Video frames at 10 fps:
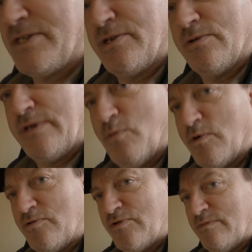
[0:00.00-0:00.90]
the only
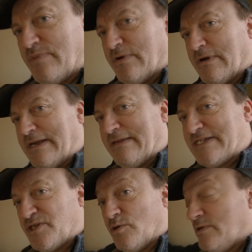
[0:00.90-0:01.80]
wardrobe,
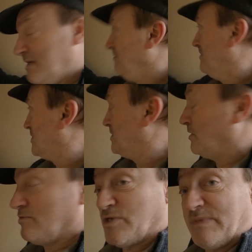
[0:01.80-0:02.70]
that's the only
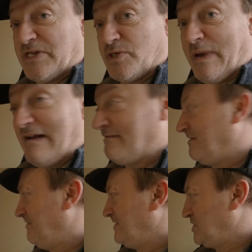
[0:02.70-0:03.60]
storage space you have
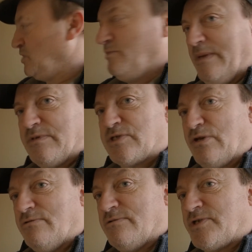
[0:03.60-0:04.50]
for 2 people's
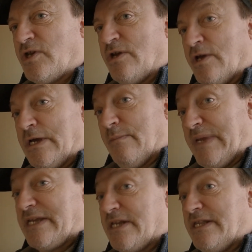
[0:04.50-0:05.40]
clothes
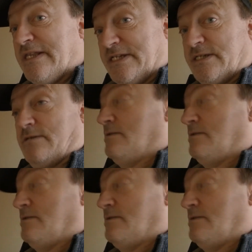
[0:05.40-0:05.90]
being in this